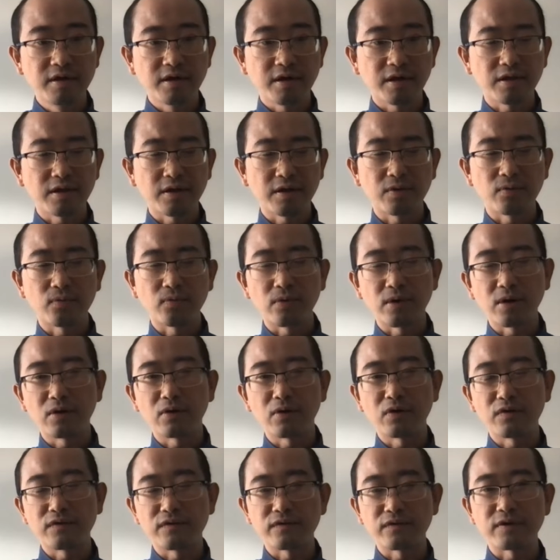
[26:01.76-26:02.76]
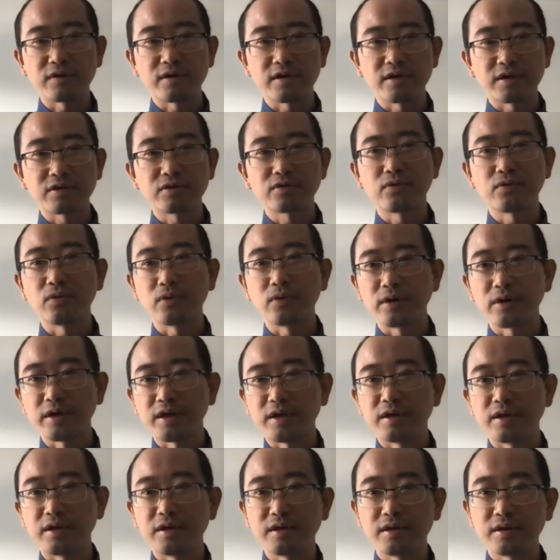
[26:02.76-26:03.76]
I think, well over like
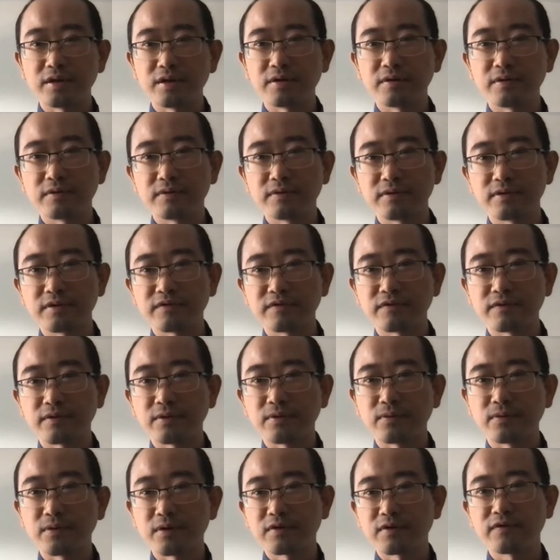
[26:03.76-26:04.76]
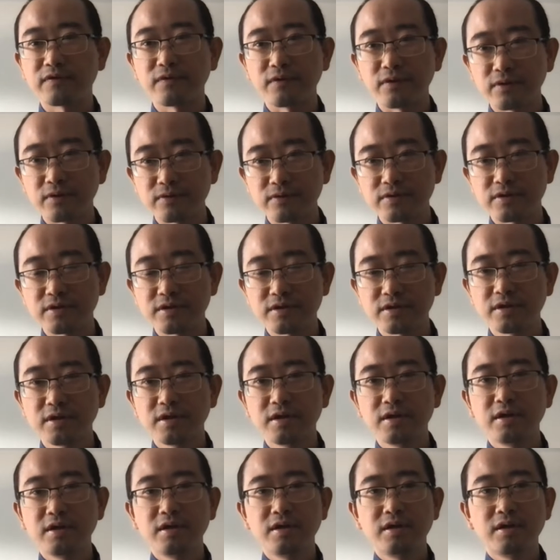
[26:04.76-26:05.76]
20, different workflows
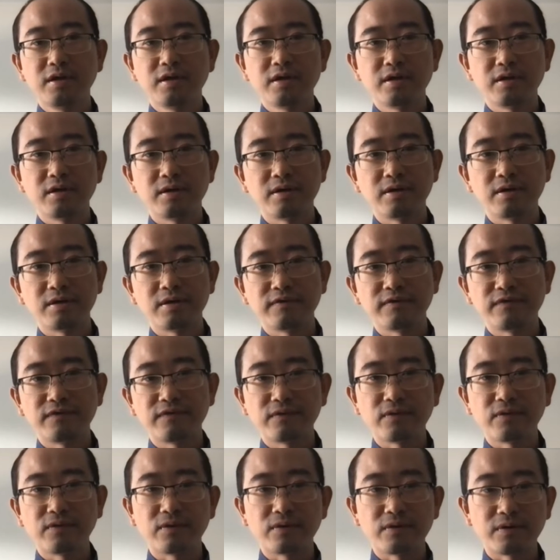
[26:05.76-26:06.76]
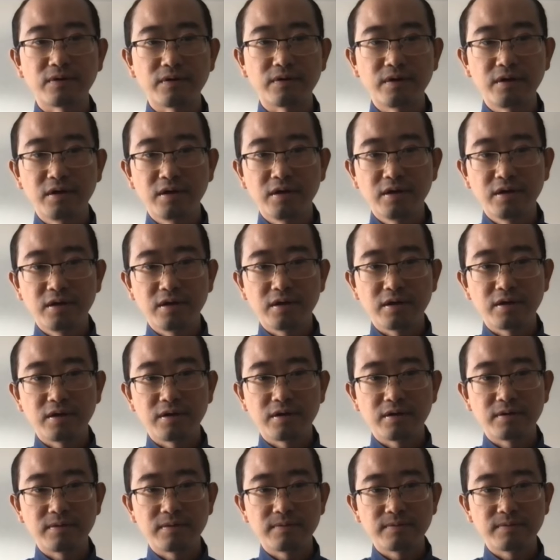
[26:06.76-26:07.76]
for,
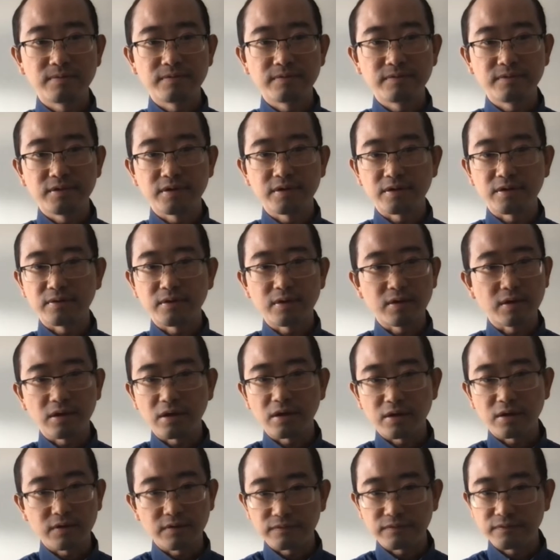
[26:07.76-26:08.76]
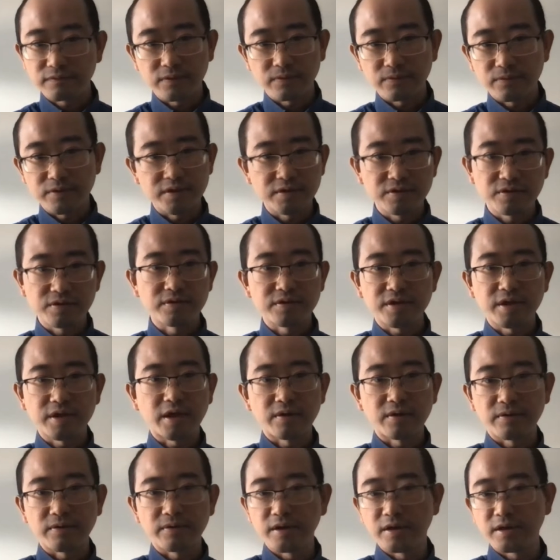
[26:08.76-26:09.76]
a lot of the research
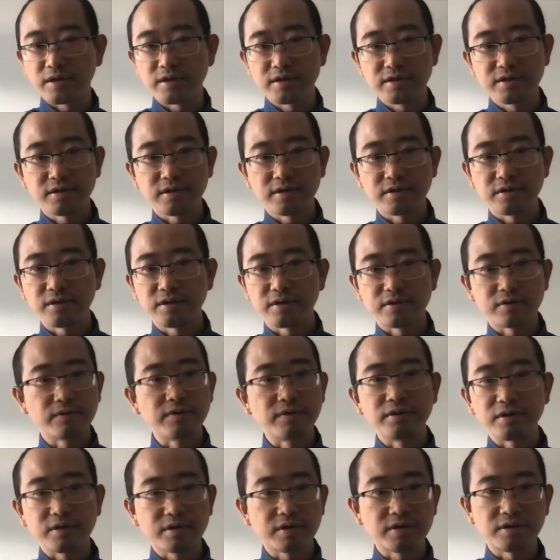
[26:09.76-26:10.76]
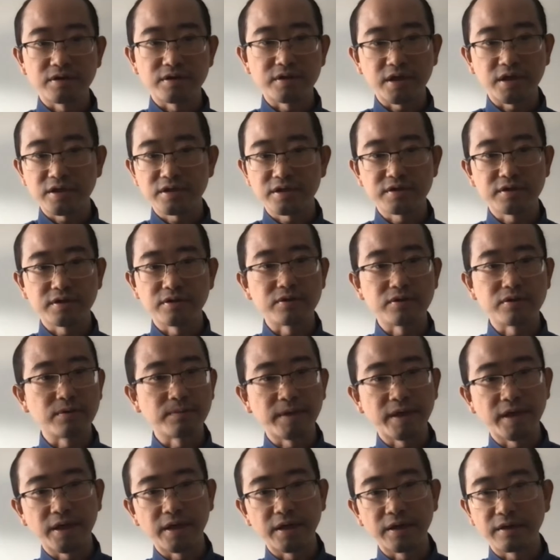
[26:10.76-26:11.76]
areas, and, in the congestion
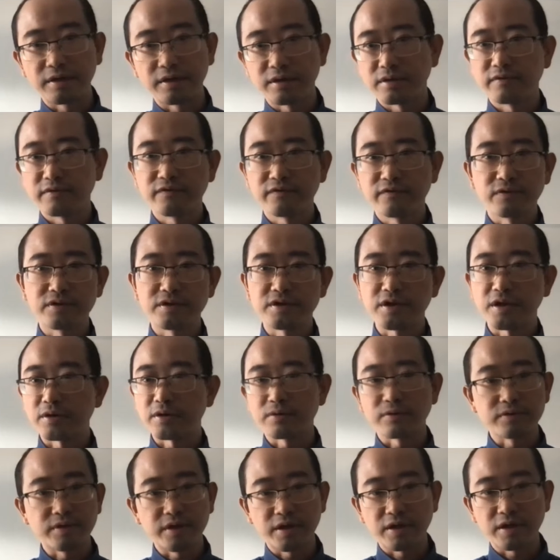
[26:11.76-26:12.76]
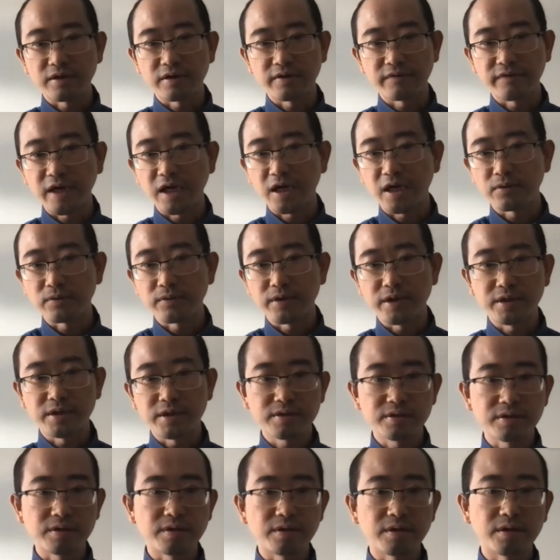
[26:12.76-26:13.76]
domain for general data
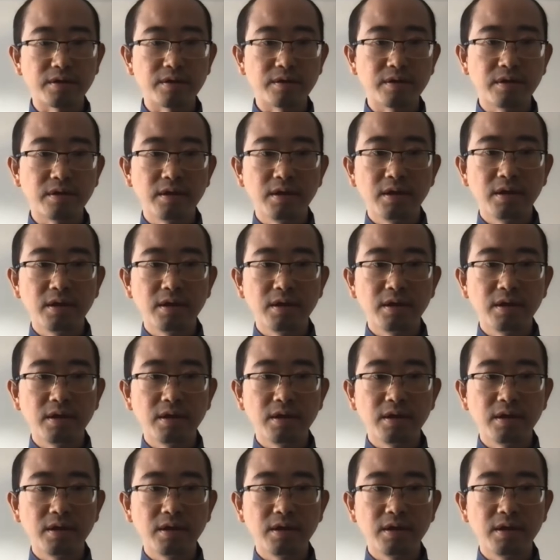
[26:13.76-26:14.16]
evaluation,